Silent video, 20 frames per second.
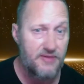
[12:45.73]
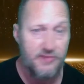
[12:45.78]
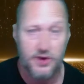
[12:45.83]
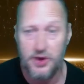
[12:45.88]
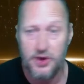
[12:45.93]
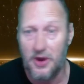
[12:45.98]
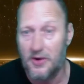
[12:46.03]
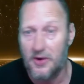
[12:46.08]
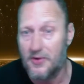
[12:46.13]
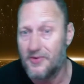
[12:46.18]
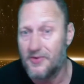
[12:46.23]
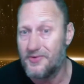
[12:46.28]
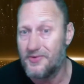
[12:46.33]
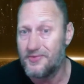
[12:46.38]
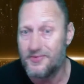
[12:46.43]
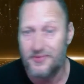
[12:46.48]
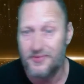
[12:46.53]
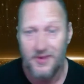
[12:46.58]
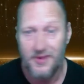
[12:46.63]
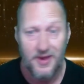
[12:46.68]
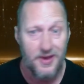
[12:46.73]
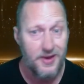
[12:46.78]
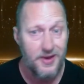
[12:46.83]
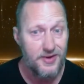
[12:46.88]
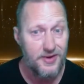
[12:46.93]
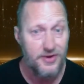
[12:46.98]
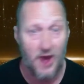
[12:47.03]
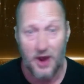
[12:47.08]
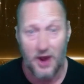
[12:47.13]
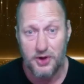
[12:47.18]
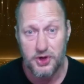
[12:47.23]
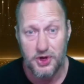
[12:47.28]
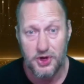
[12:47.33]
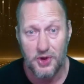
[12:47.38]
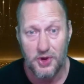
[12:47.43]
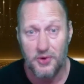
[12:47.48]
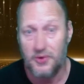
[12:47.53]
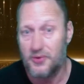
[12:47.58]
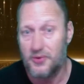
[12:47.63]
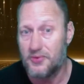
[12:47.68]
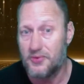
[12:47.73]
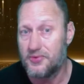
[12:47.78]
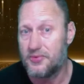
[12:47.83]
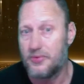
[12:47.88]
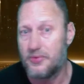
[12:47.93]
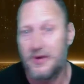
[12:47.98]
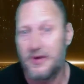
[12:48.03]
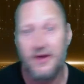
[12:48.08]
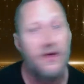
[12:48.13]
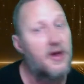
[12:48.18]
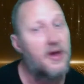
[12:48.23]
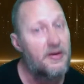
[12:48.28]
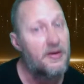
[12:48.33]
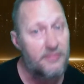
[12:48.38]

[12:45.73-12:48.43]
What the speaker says: shows, talk shows, whatever.